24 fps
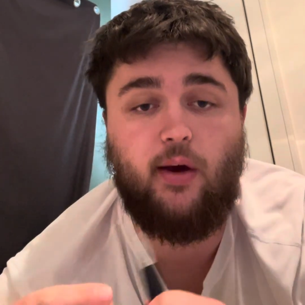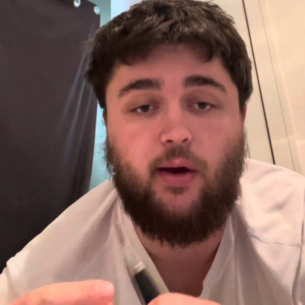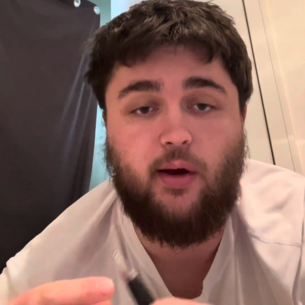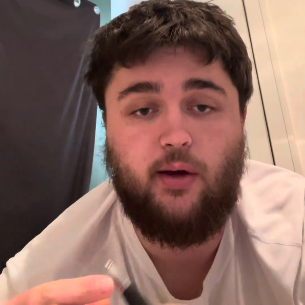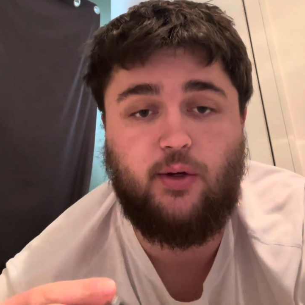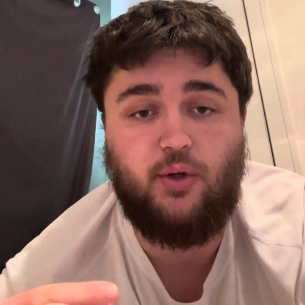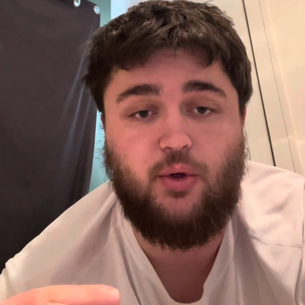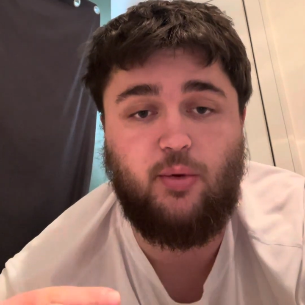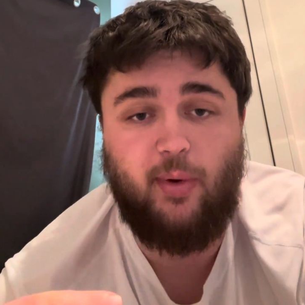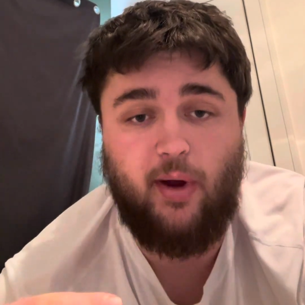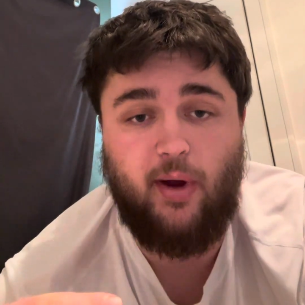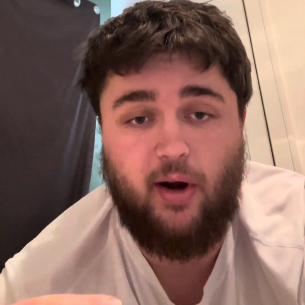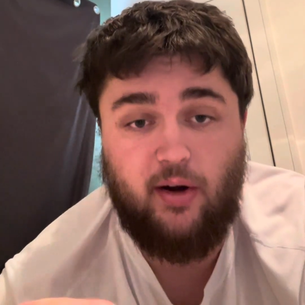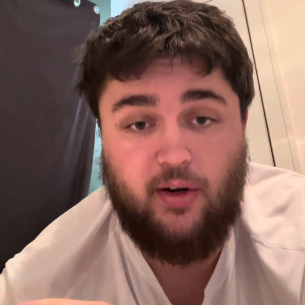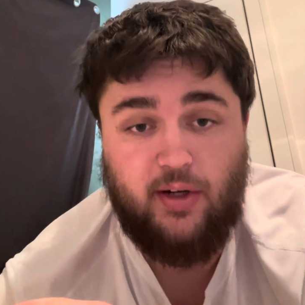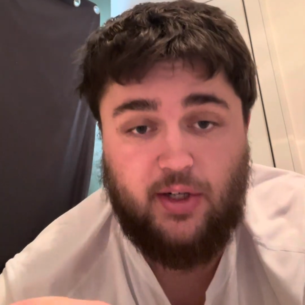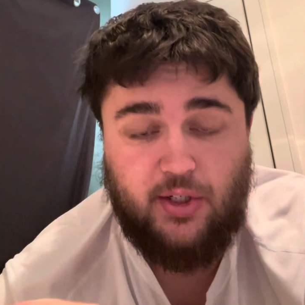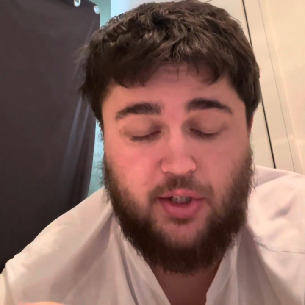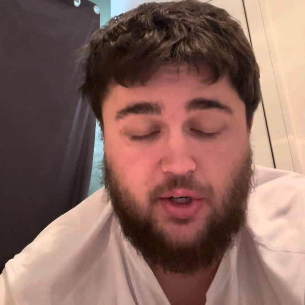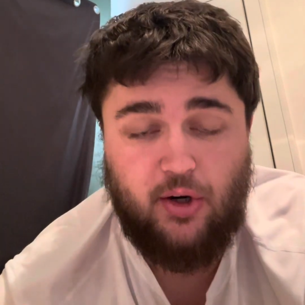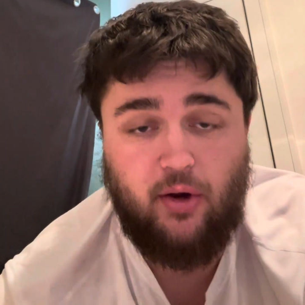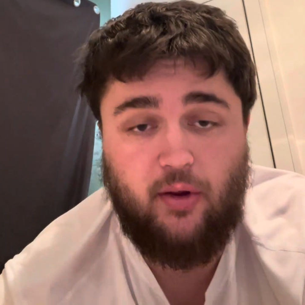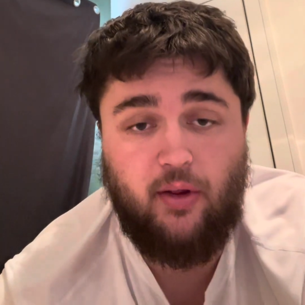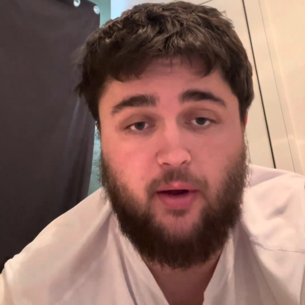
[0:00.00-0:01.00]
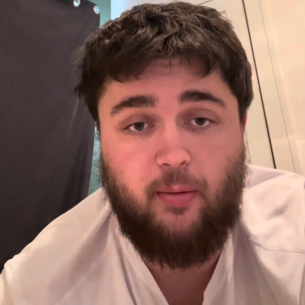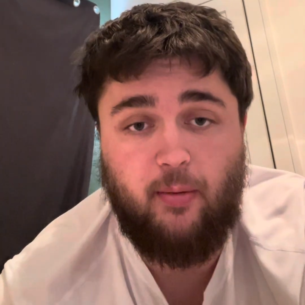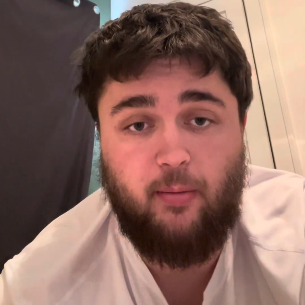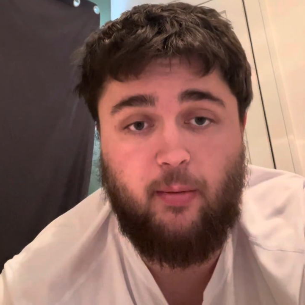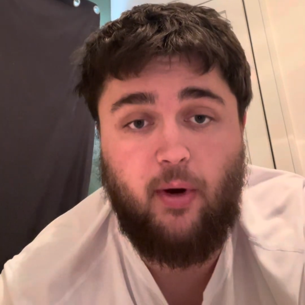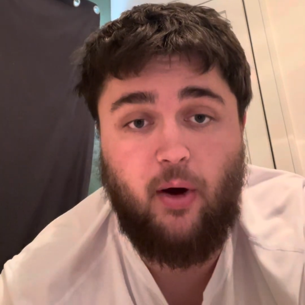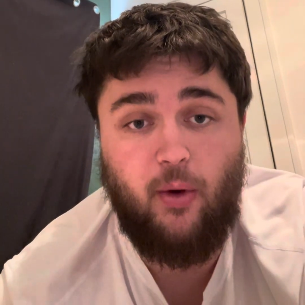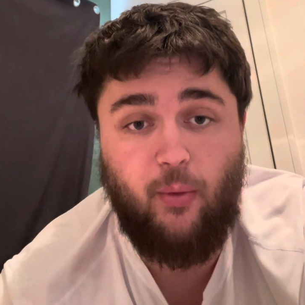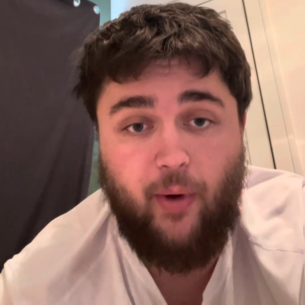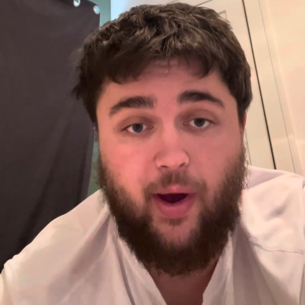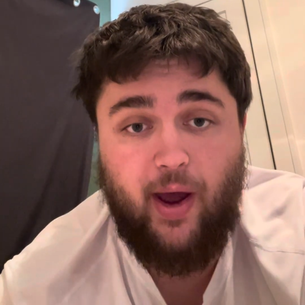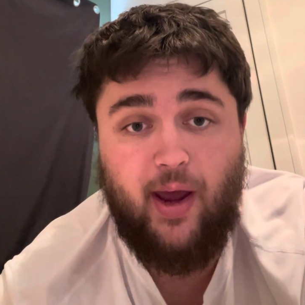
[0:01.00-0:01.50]
to better deter them
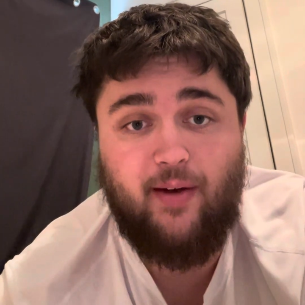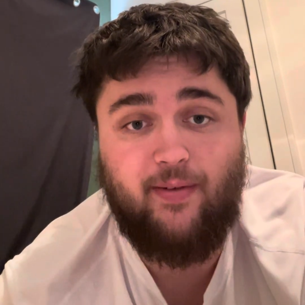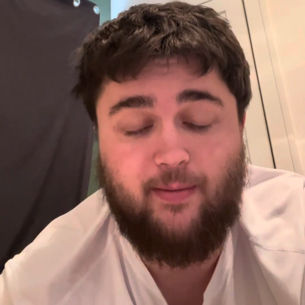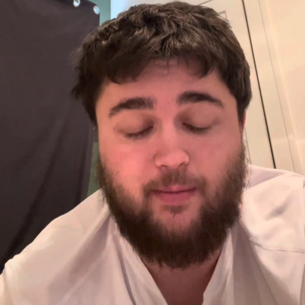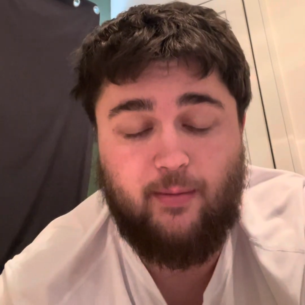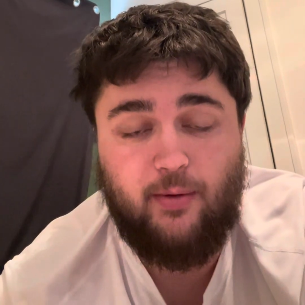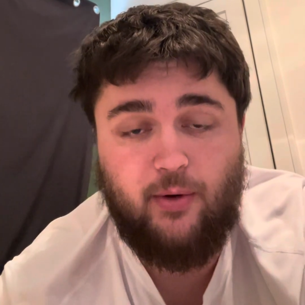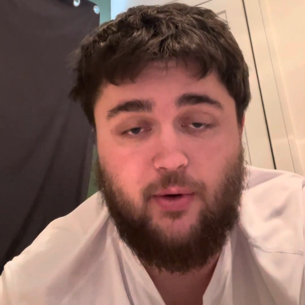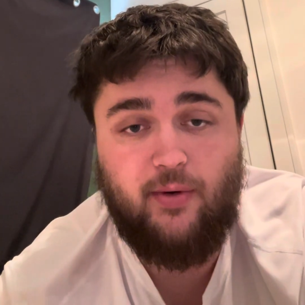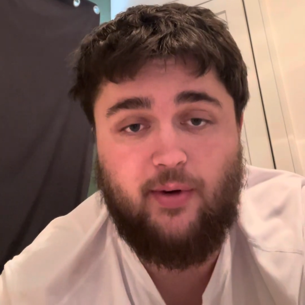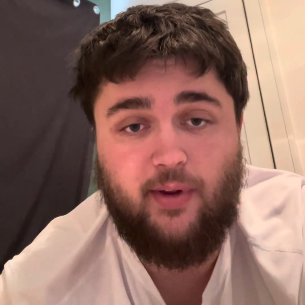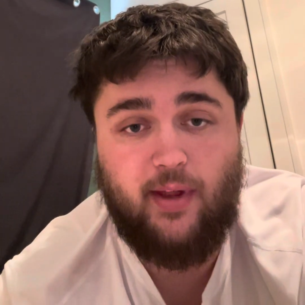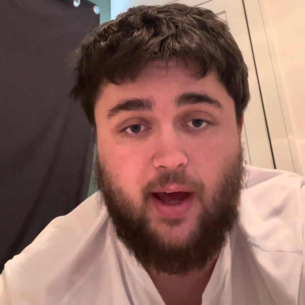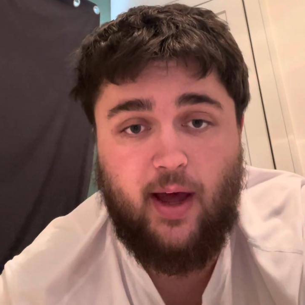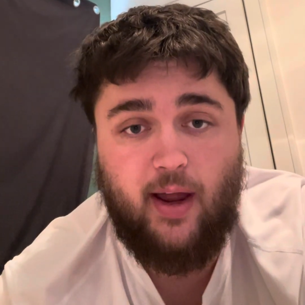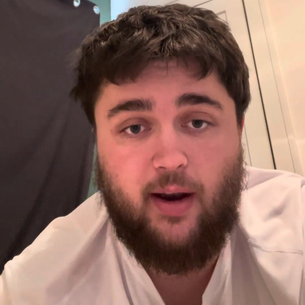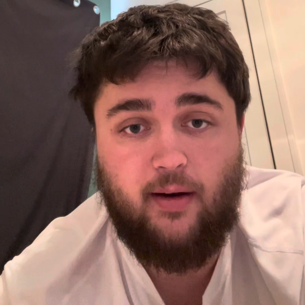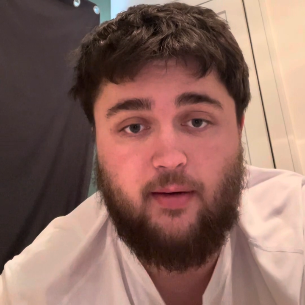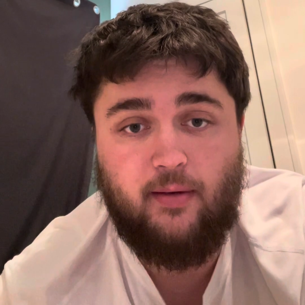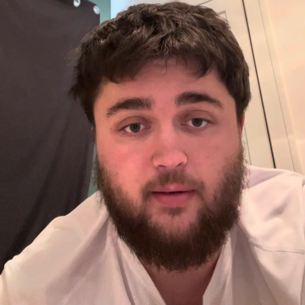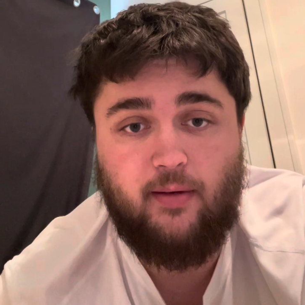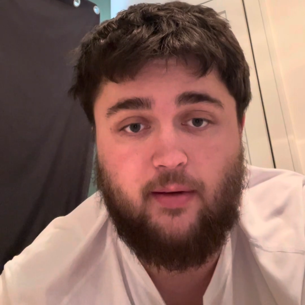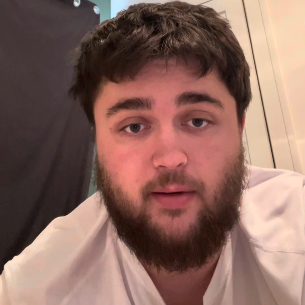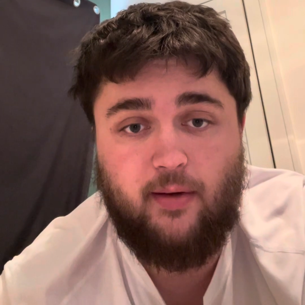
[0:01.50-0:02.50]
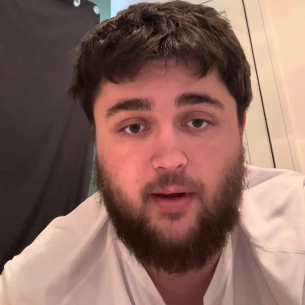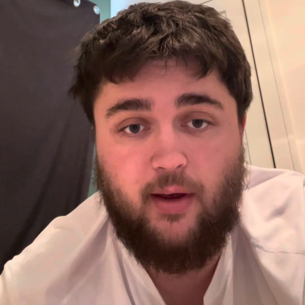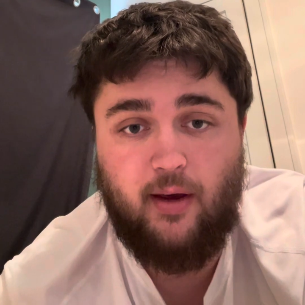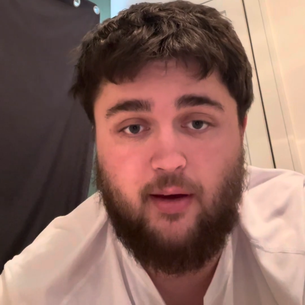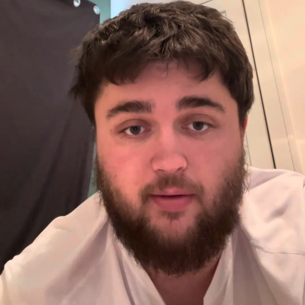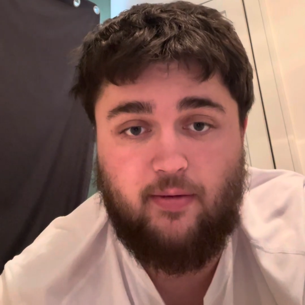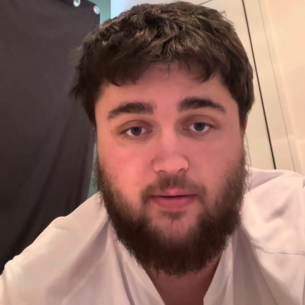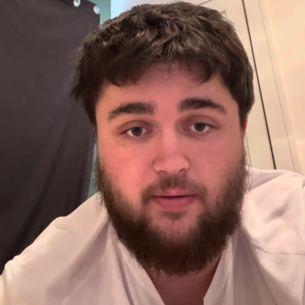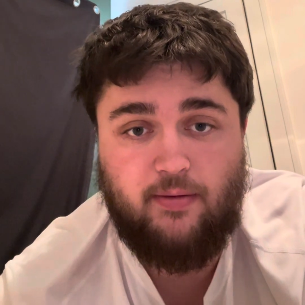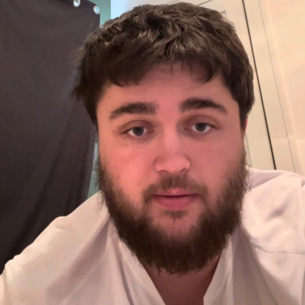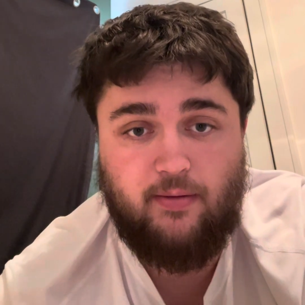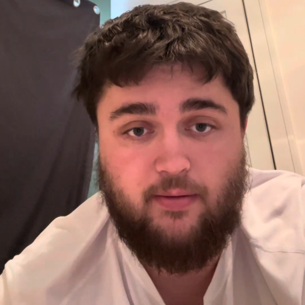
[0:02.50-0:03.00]
away from doing that
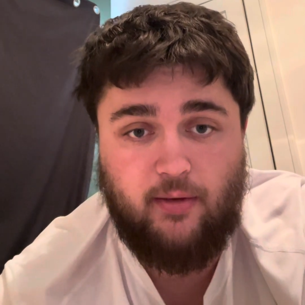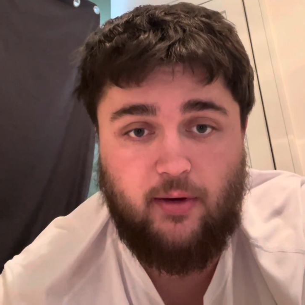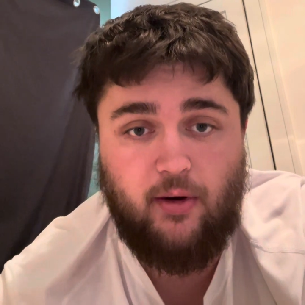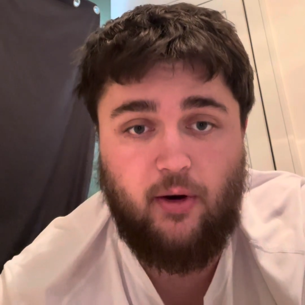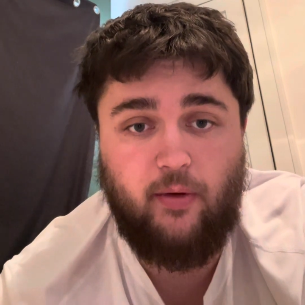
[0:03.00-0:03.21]
if,